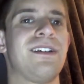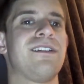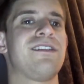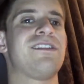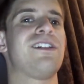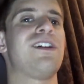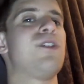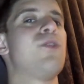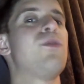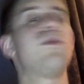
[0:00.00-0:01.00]

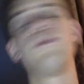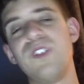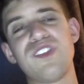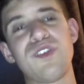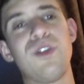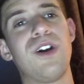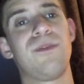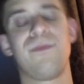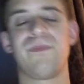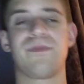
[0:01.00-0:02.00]
So we saw,
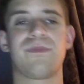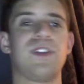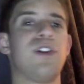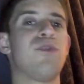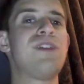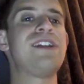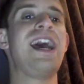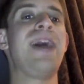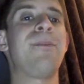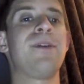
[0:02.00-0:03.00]
you know, a
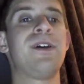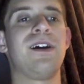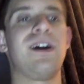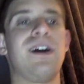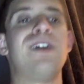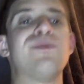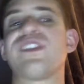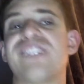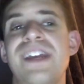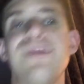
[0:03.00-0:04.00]
recap of what
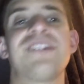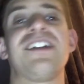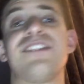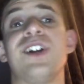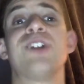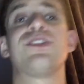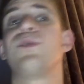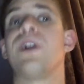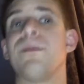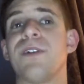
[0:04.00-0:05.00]
Sheamus has done
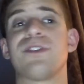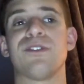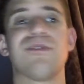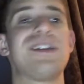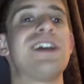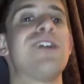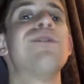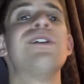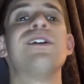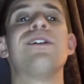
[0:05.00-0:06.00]
to Humberto Carrillo
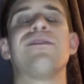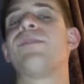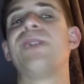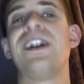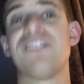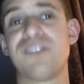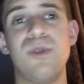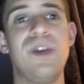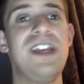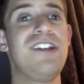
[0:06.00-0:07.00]
for the past two
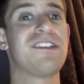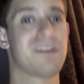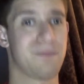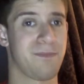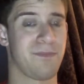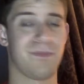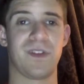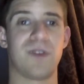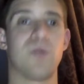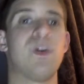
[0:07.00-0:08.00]
weeks,
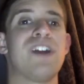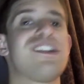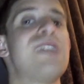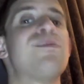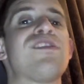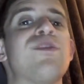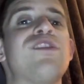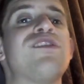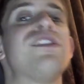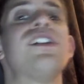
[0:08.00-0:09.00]
where Sheamus
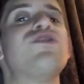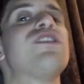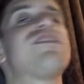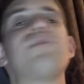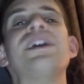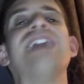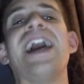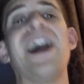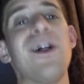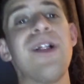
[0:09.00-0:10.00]
was just being the
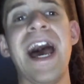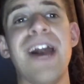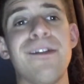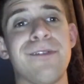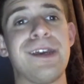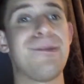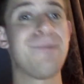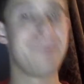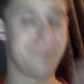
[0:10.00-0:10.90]
hell out of him